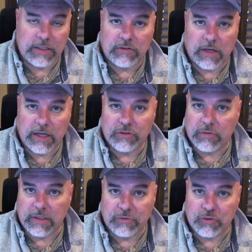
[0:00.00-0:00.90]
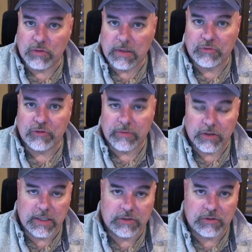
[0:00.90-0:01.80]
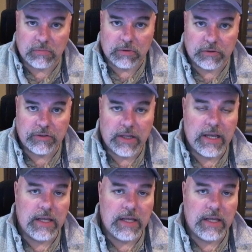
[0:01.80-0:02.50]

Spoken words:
size or any format from your customers,